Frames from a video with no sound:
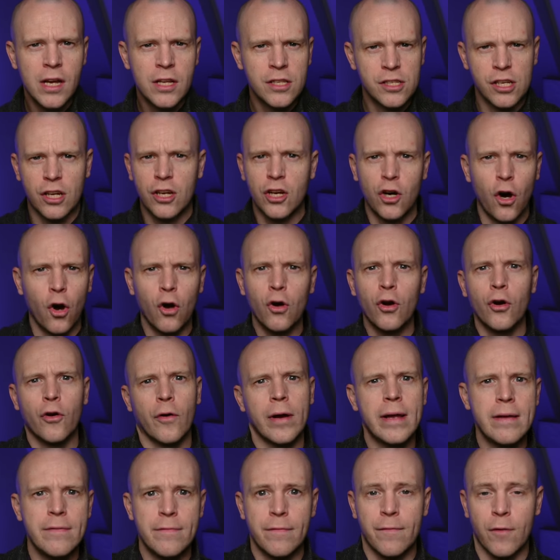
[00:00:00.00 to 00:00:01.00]
to
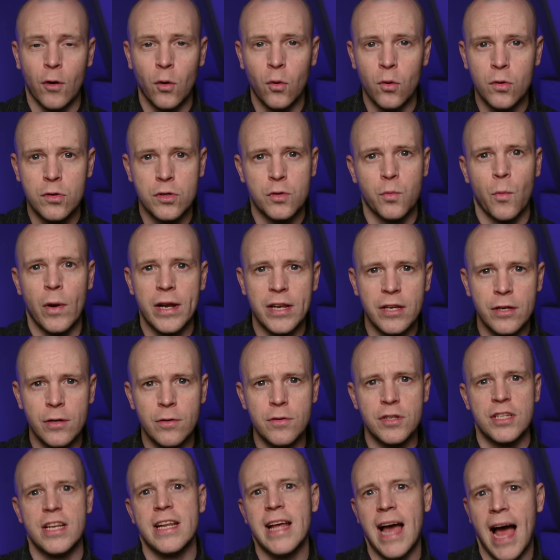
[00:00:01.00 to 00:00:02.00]
concrete floors when
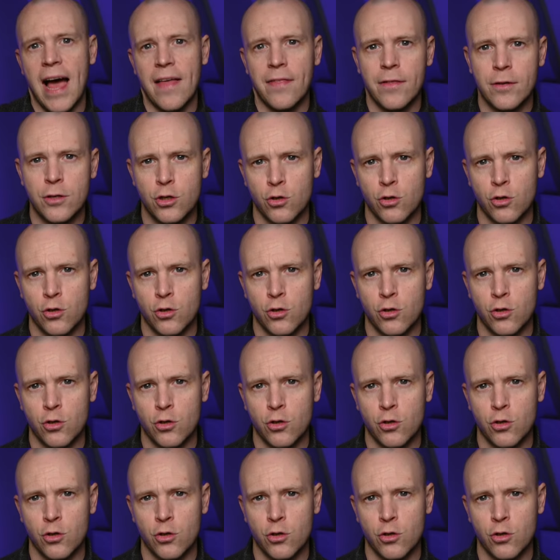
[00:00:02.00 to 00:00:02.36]
using it at the